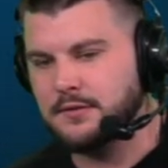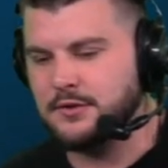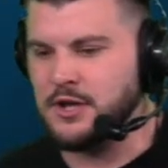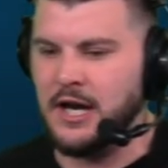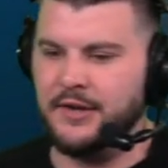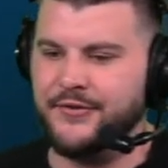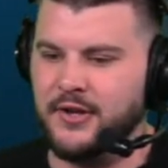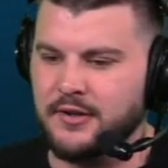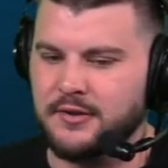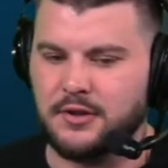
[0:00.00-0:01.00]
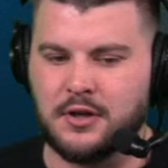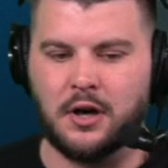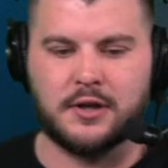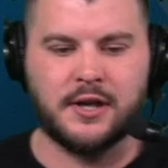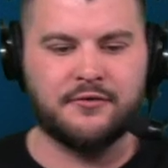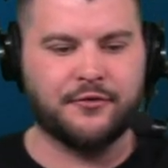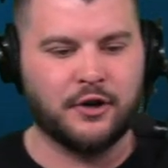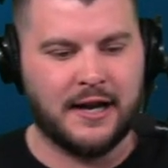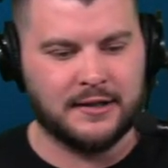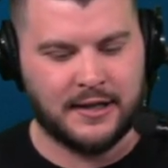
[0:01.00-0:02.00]
Johnson cooking
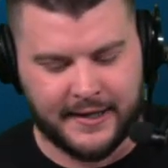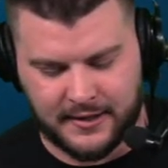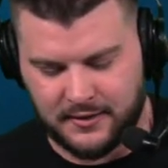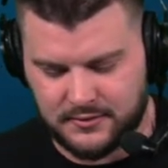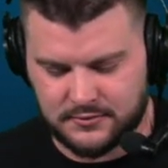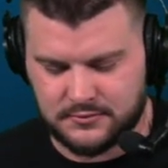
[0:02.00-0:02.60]
for Atlanta.